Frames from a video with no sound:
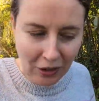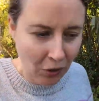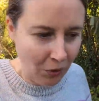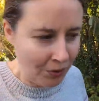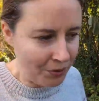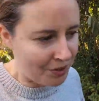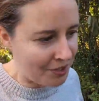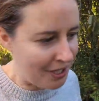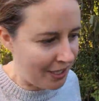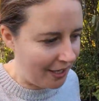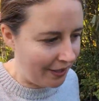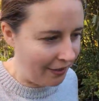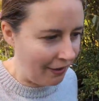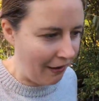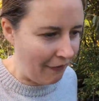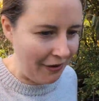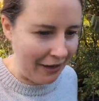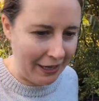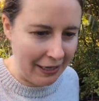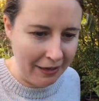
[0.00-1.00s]
Also,
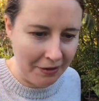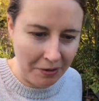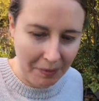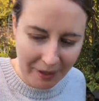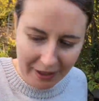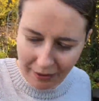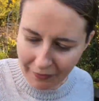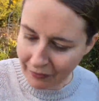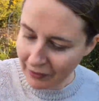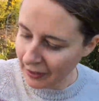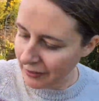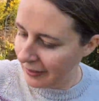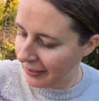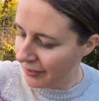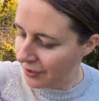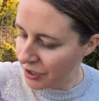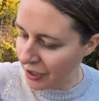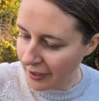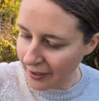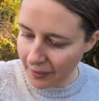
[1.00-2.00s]
if I clear away the
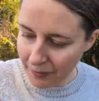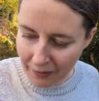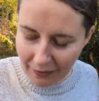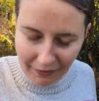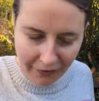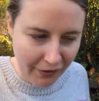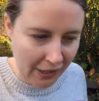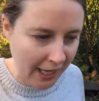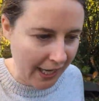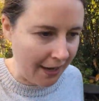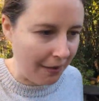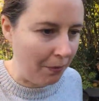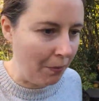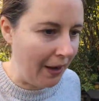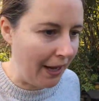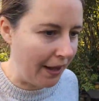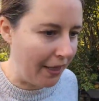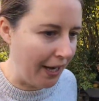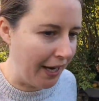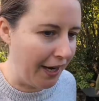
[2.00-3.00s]
foliage, I don't want to forget
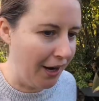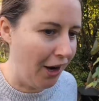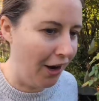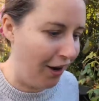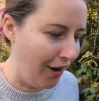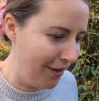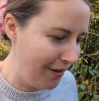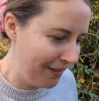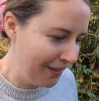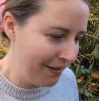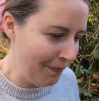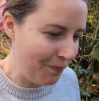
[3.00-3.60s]
where they are